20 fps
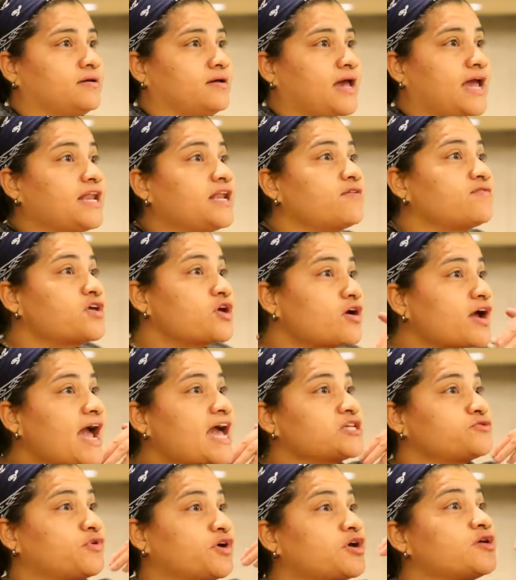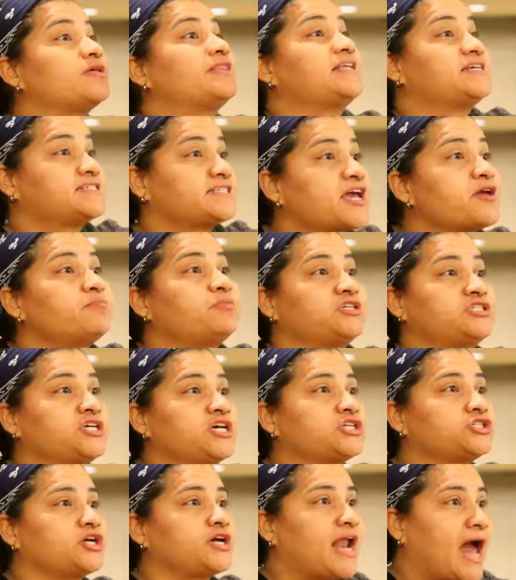And if you guys were in the same
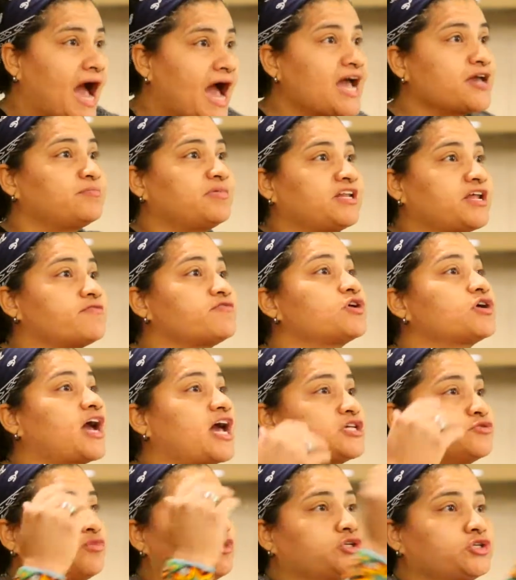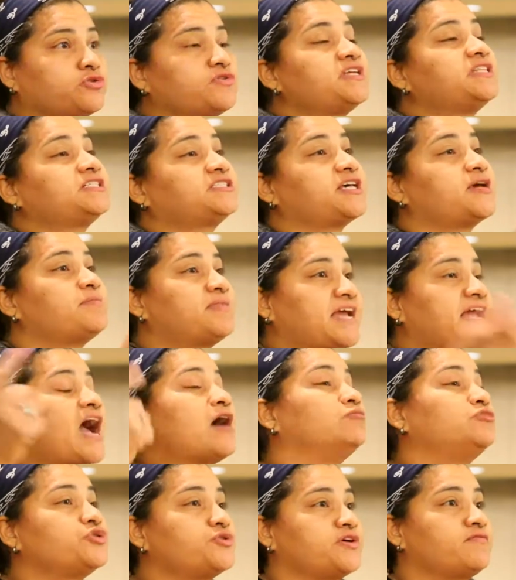position, I believe you guys were doing the same thing
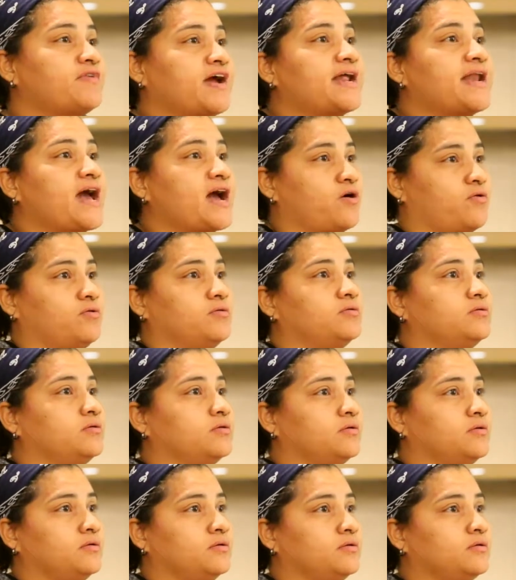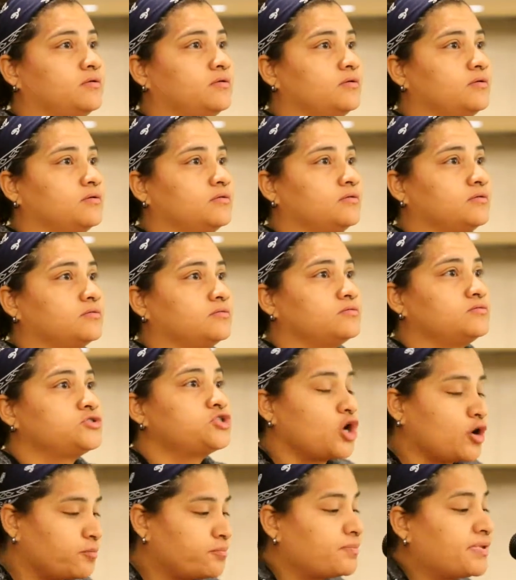I'm doing right now.
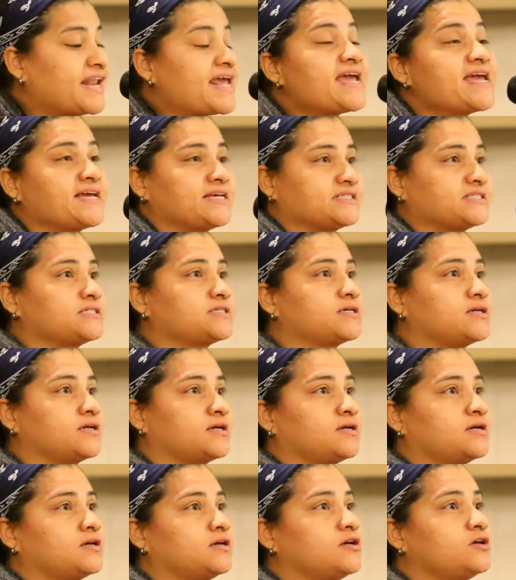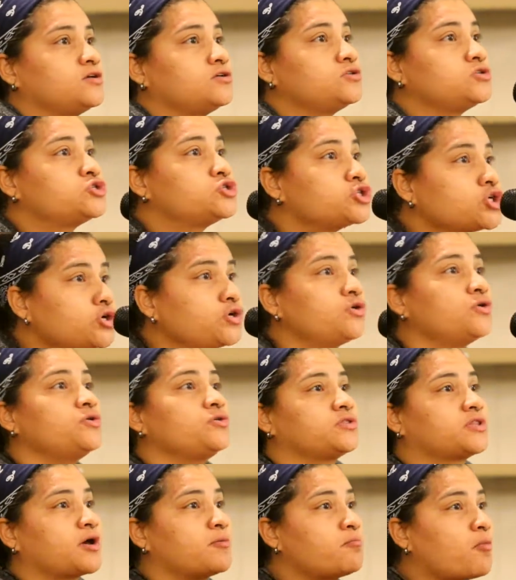So please, do
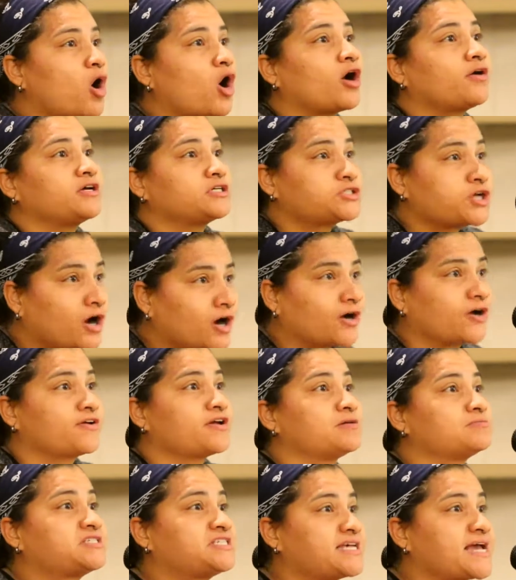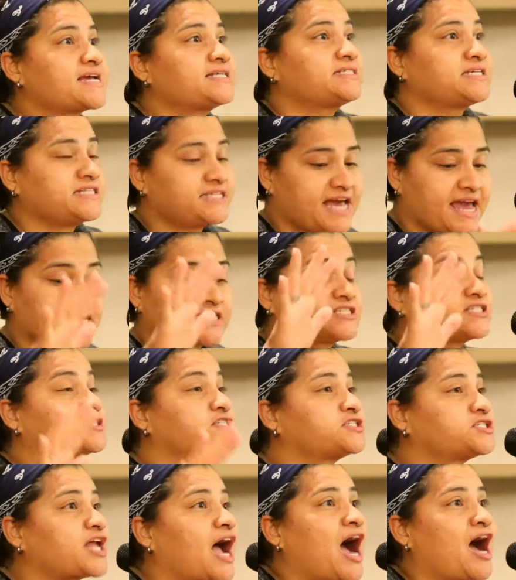the moratorium 60 days to
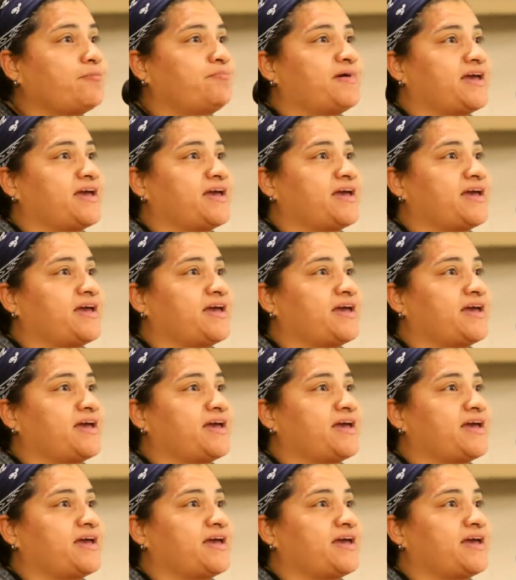stop